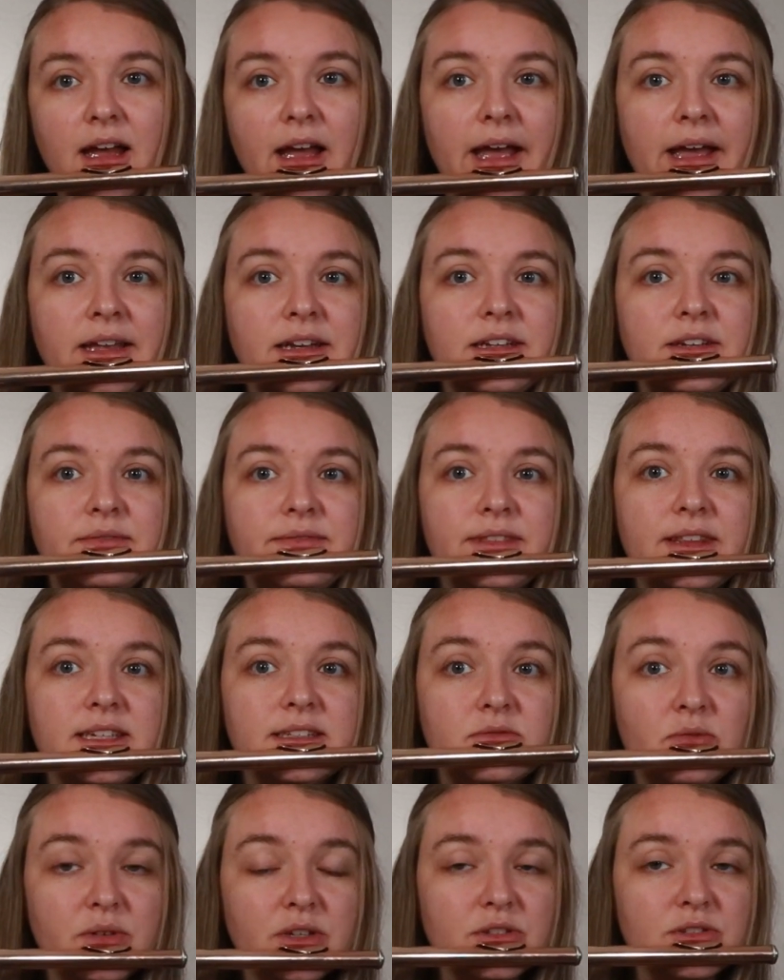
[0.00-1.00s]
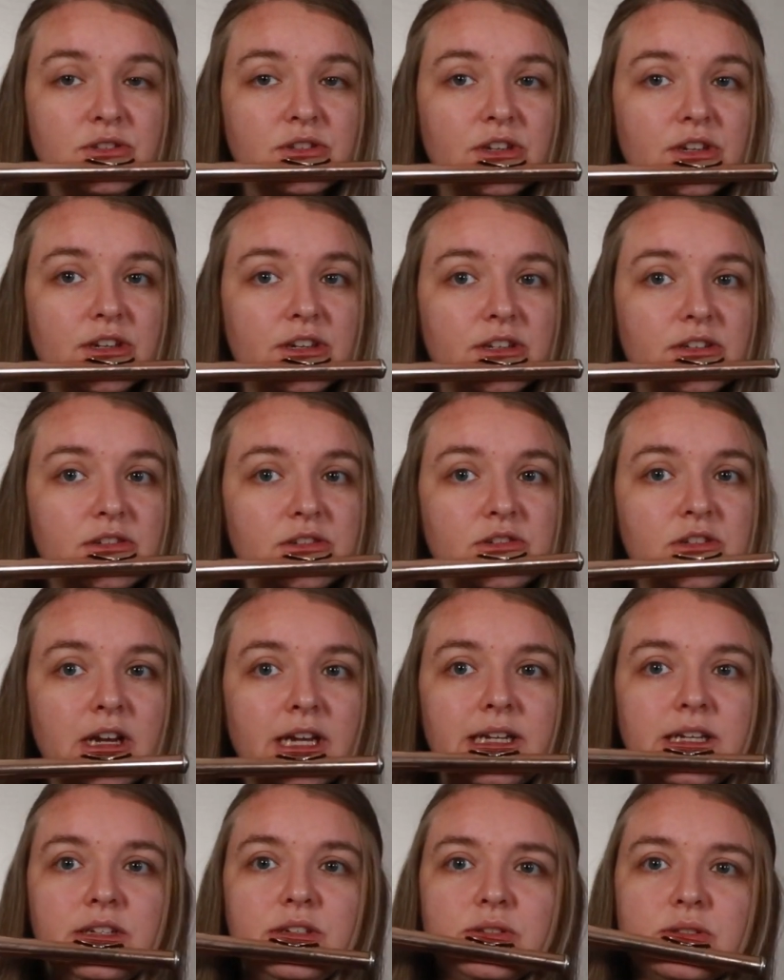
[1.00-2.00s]
And if this feels good, try
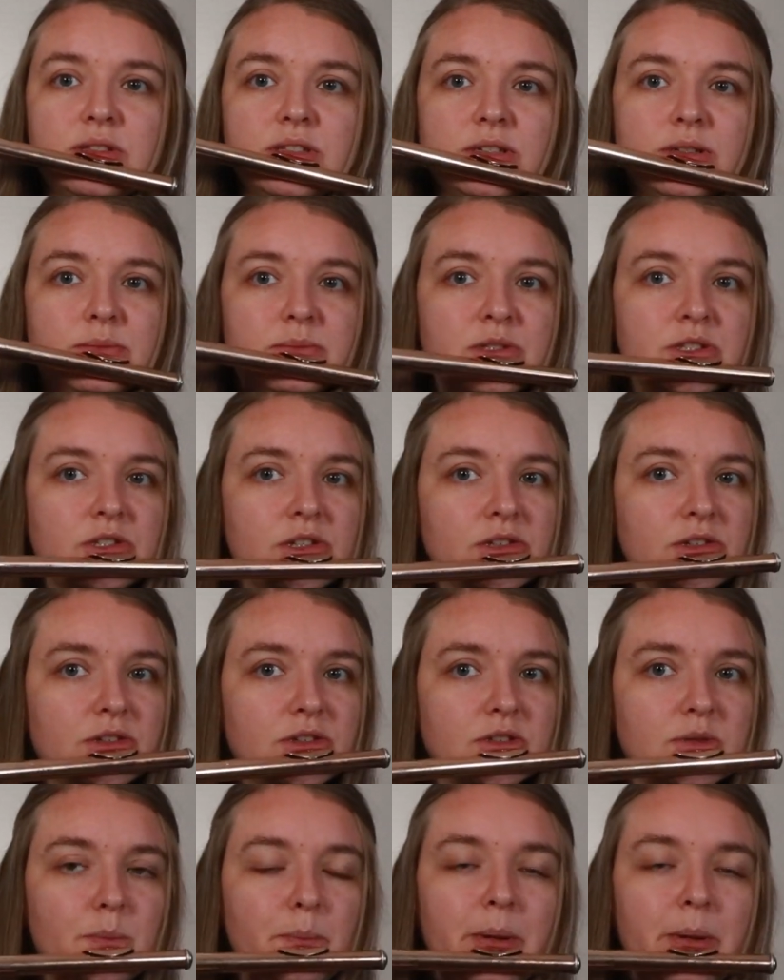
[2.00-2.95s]
to do some circles.